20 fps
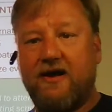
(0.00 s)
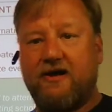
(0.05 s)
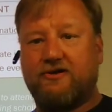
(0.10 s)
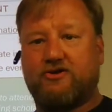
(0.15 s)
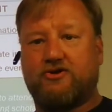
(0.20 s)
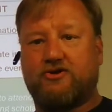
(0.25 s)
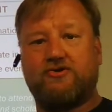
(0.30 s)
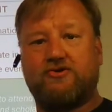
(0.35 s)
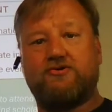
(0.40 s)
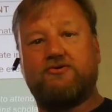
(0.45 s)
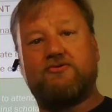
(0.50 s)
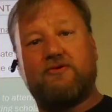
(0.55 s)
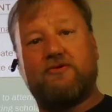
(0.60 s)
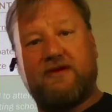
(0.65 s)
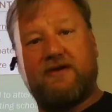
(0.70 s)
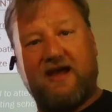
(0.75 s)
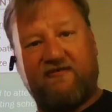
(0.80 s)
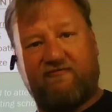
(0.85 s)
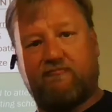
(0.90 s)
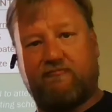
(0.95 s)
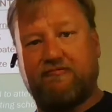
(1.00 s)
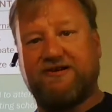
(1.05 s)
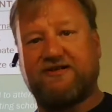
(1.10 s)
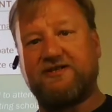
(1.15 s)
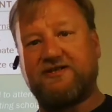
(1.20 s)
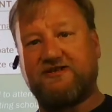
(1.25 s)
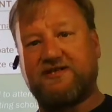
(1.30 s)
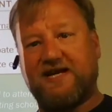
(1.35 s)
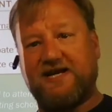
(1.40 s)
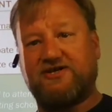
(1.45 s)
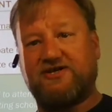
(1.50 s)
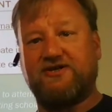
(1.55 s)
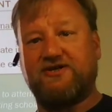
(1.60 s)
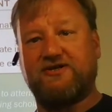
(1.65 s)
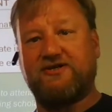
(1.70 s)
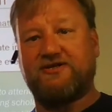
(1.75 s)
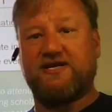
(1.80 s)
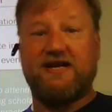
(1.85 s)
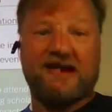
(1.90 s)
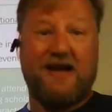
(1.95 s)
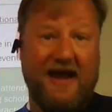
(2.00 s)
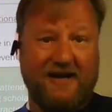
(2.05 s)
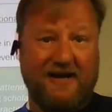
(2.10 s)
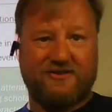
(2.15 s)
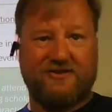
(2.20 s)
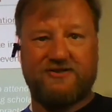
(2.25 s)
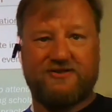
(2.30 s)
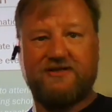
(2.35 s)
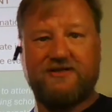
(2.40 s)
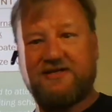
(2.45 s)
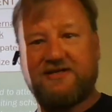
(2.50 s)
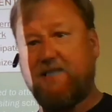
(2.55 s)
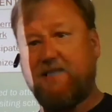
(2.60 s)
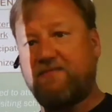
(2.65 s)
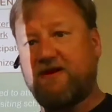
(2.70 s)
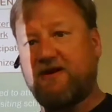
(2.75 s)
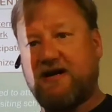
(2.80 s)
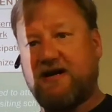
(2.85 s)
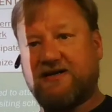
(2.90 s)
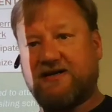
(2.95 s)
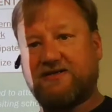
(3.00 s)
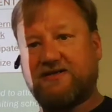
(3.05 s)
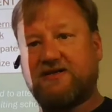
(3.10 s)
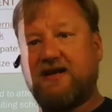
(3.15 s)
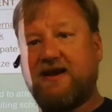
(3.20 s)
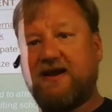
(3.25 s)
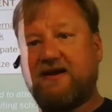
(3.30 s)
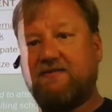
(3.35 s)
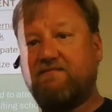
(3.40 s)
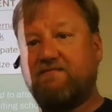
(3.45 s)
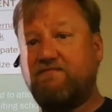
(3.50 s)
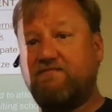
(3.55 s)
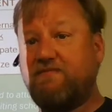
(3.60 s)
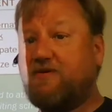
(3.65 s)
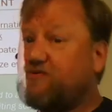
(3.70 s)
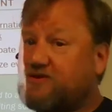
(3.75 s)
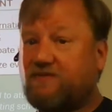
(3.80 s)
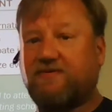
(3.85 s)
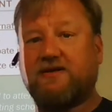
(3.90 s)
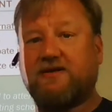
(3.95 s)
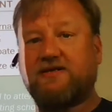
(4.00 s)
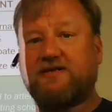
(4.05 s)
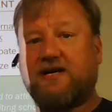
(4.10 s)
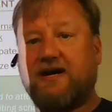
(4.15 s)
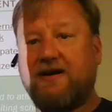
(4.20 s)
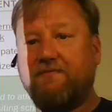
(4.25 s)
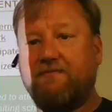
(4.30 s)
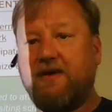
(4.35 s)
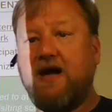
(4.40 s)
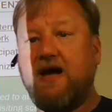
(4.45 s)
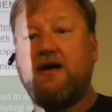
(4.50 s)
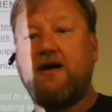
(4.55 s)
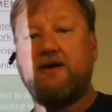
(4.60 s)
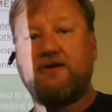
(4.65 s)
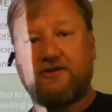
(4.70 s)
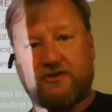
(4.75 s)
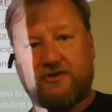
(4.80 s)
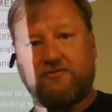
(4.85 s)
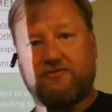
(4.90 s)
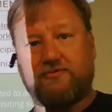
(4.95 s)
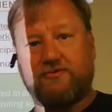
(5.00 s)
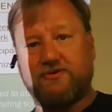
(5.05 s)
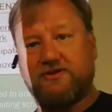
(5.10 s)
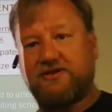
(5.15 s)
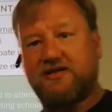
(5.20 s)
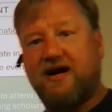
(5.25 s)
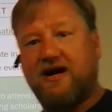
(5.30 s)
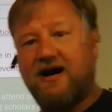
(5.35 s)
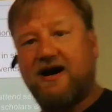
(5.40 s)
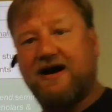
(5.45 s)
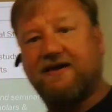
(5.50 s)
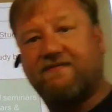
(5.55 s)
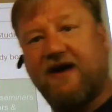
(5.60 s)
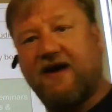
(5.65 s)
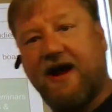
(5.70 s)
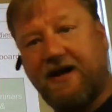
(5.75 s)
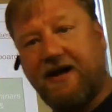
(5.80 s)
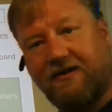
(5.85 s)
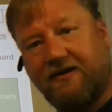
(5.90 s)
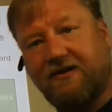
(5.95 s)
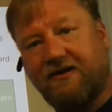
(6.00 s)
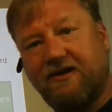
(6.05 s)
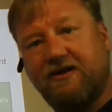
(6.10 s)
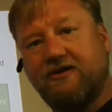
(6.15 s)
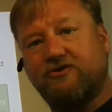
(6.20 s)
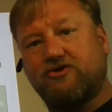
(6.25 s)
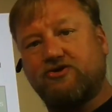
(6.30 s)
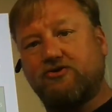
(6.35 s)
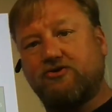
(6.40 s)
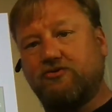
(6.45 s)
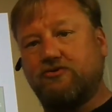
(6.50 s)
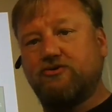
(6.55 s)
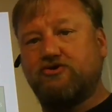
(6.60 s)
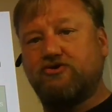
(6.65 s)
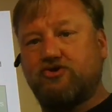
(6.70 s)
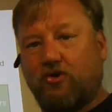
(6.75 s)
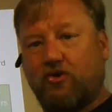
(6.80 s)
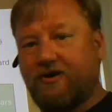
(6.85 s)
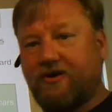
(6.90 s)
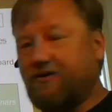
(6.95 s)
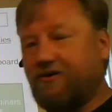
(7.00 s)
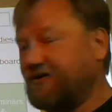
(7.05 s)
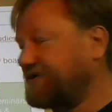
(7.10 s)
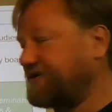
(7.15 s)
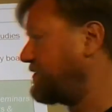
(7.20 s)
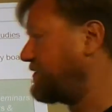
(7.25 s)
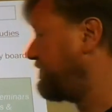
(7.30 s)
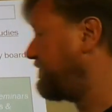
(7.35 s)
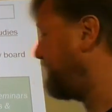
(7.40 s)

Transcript: to give presentations and lectures and seminars. And most of the time, students are invited to join us